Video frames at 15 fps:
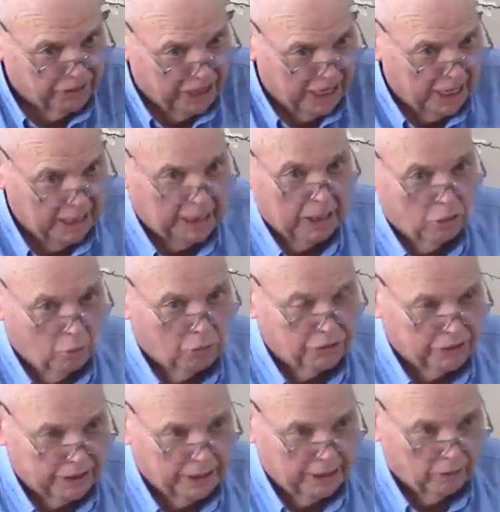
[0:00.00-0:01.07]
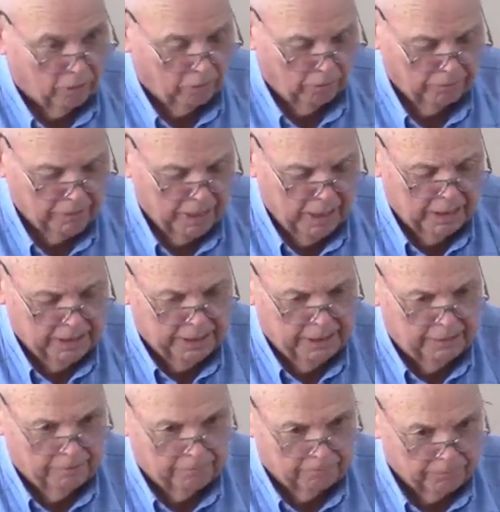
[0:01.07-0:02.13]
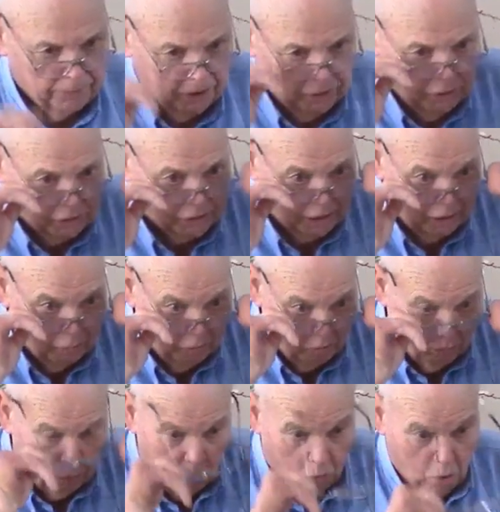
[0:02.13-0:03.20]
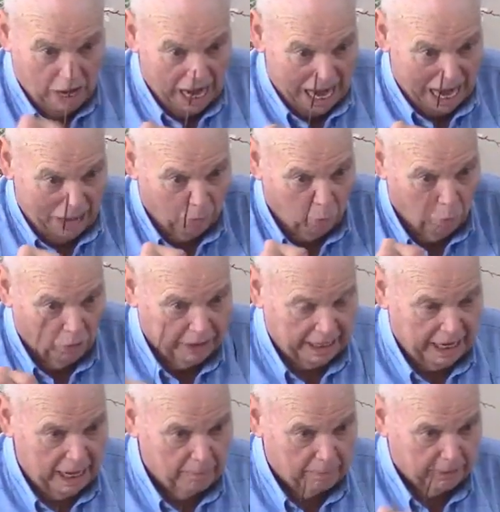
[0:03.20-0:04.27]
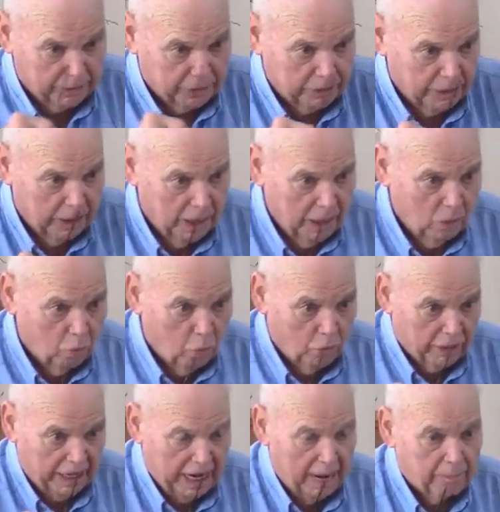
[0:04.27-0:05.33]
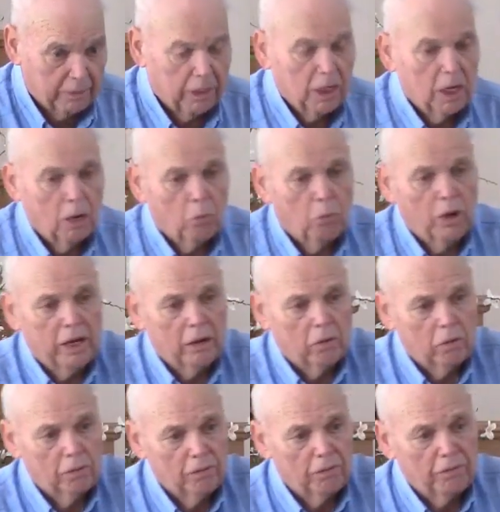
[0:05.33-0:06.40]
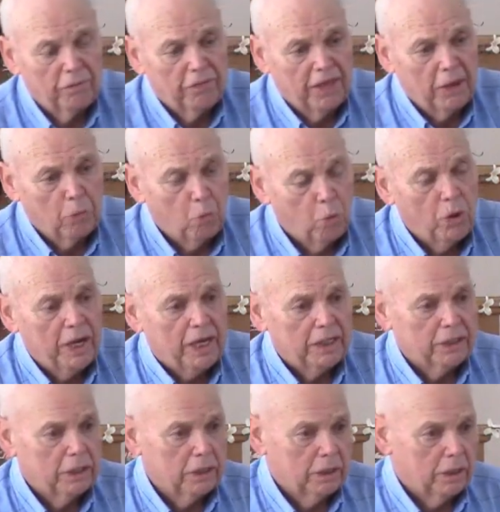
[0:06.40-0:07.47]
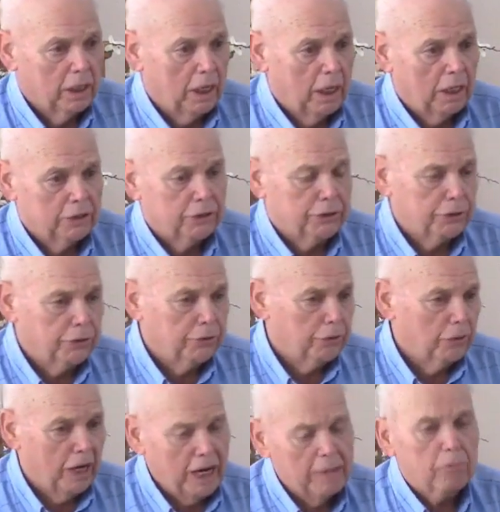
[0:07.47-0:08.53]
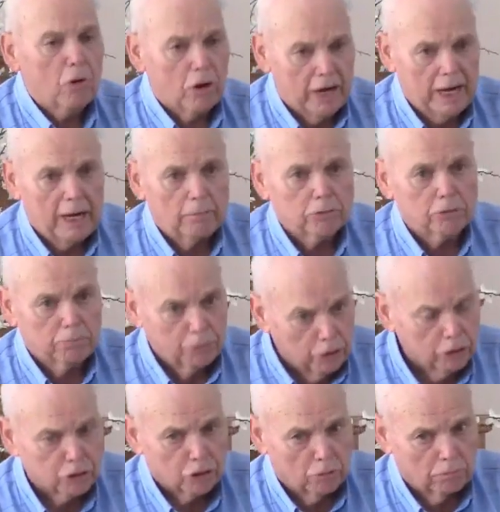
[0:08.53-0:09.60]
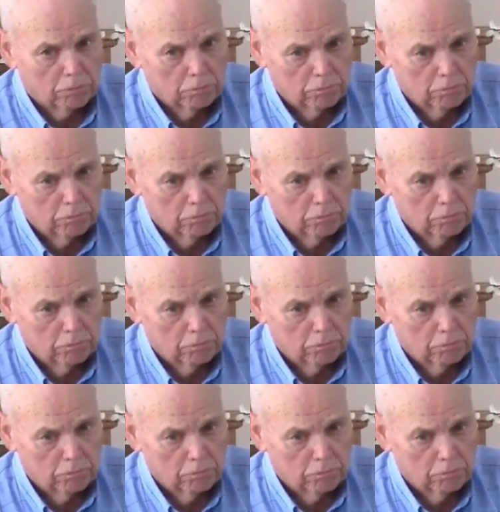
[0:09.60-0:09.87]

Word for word: dying and going to hell. Now, you say, well, what happened? What happened? Well, they went unto Abraham's bosom.